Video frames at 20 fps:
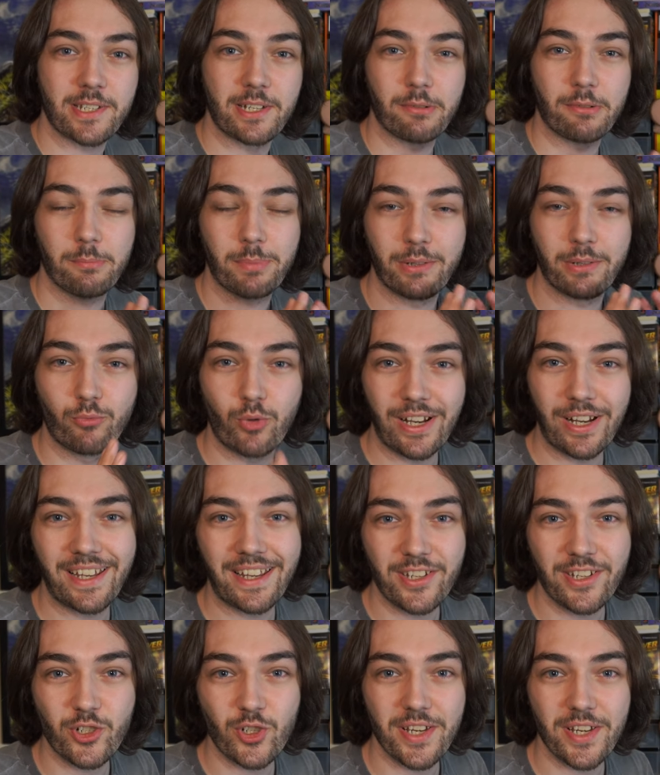and it will be
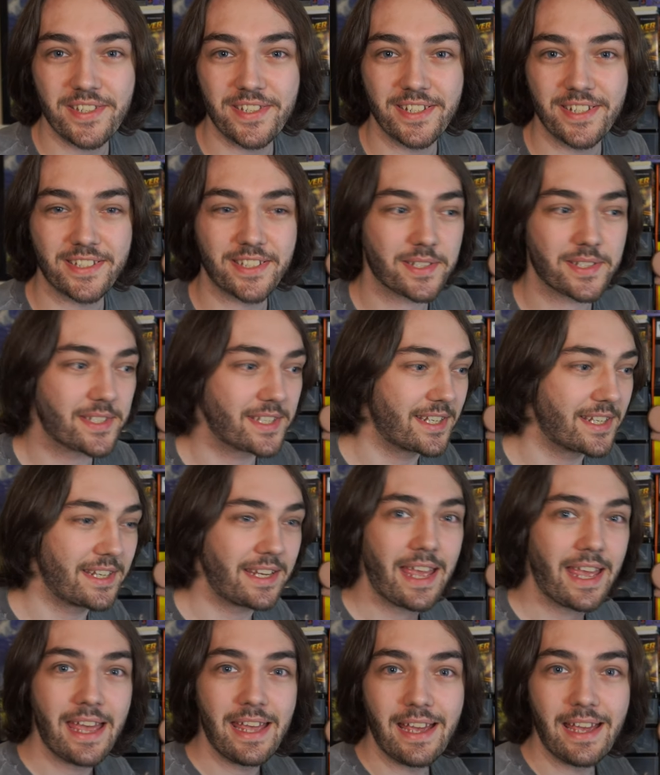really interesting to
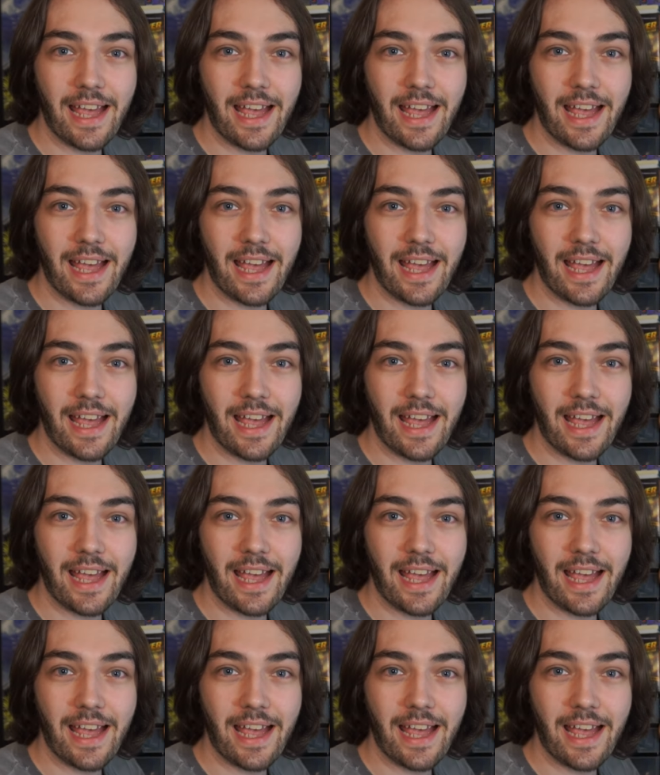see